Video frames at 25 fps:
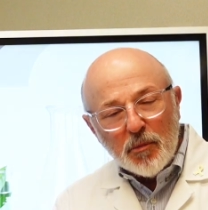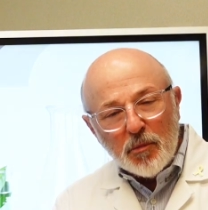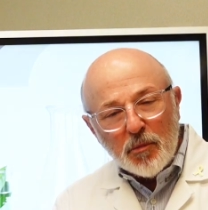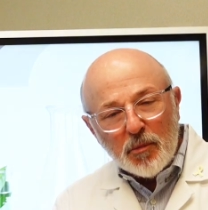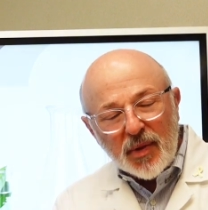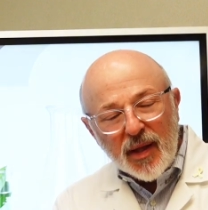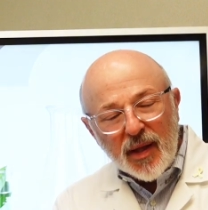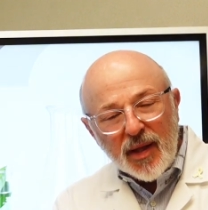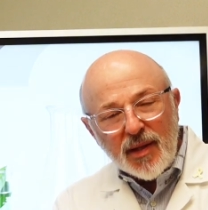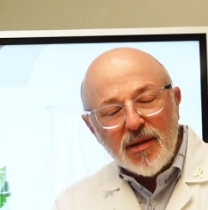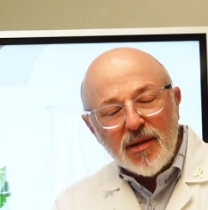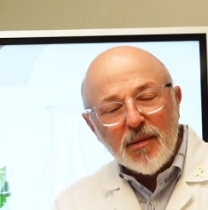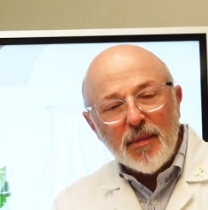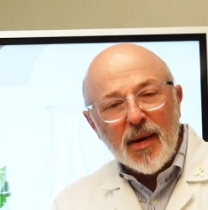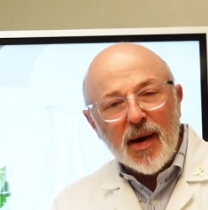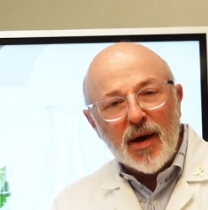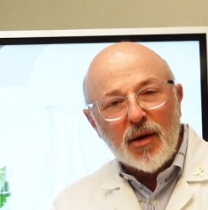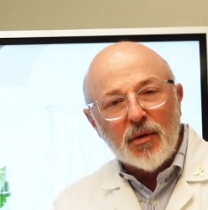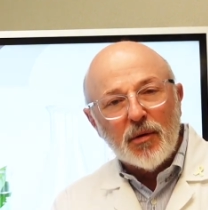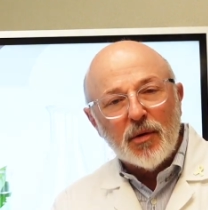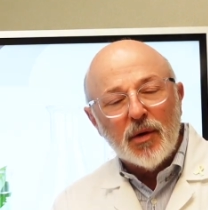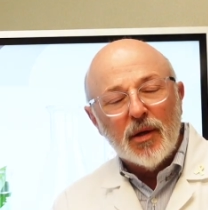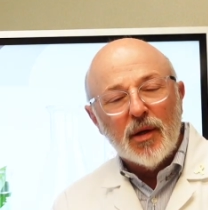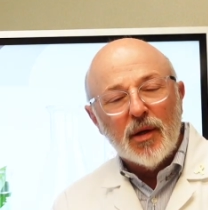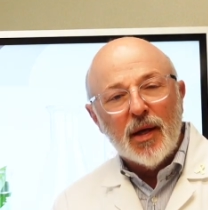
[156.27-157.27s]
plate them
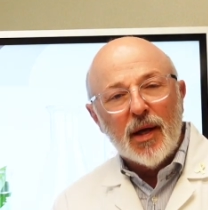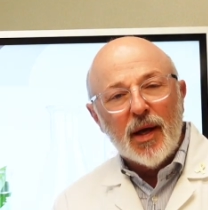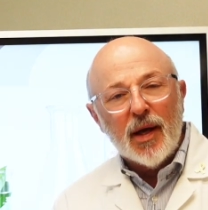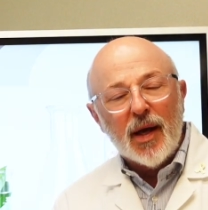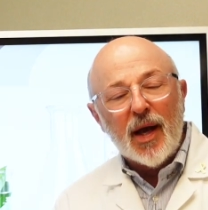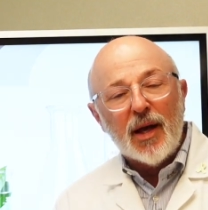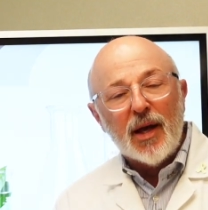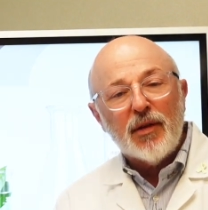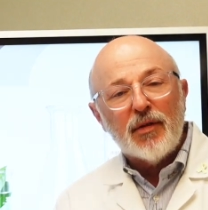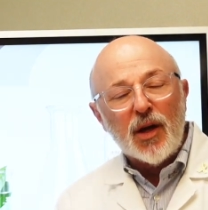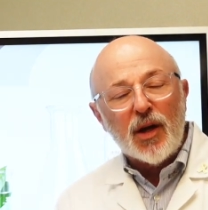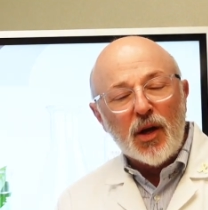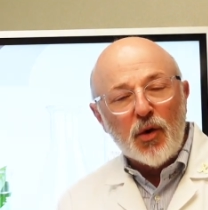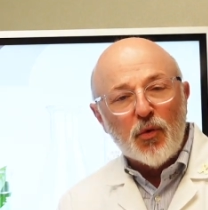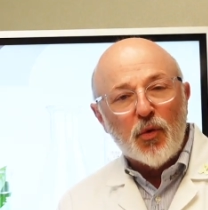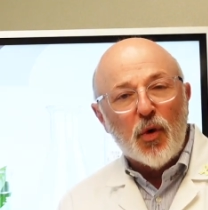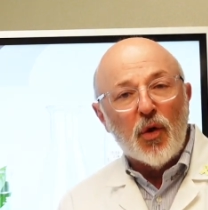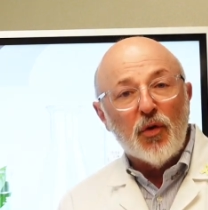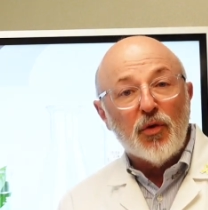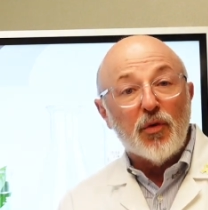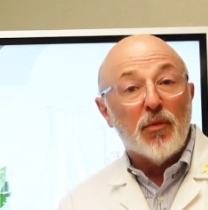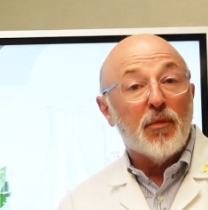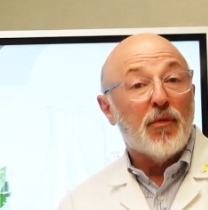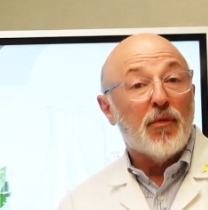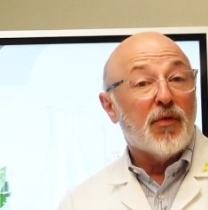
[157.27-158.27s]
out and they
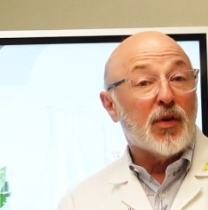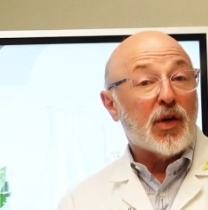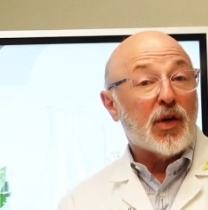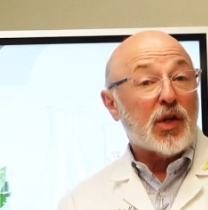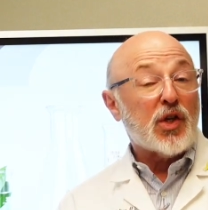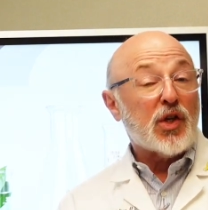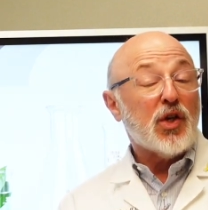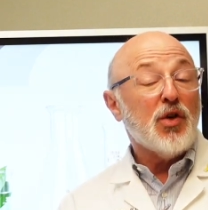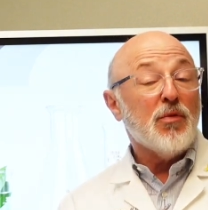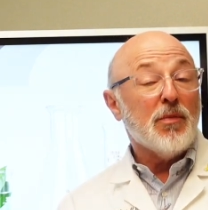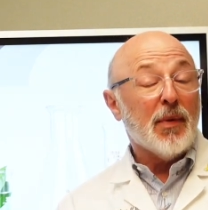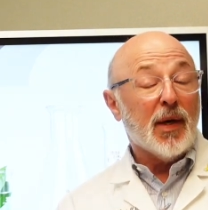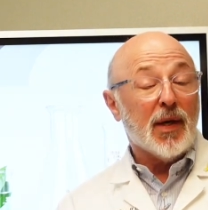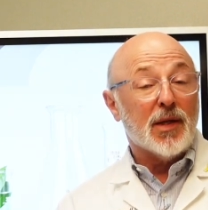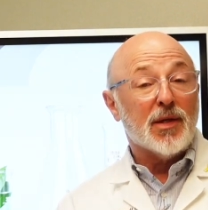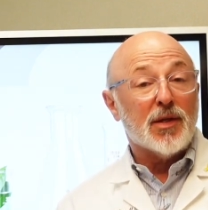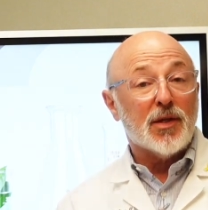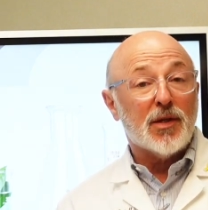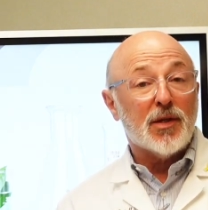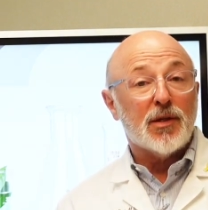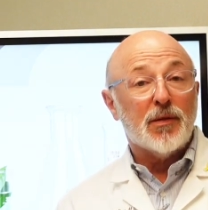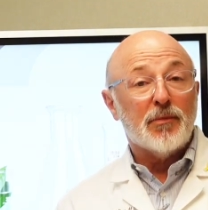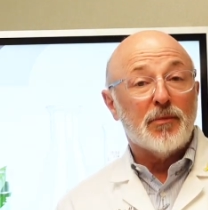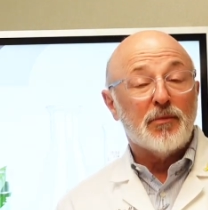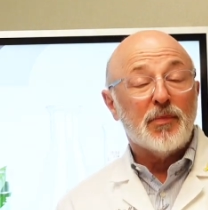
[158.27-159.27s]
grow them for 2
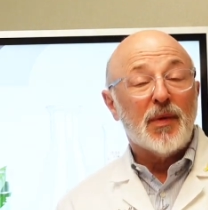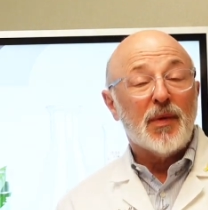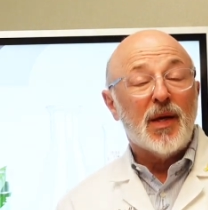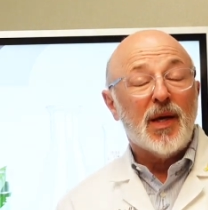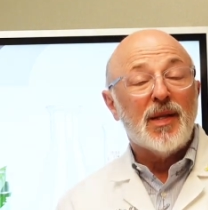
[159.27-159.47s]
months,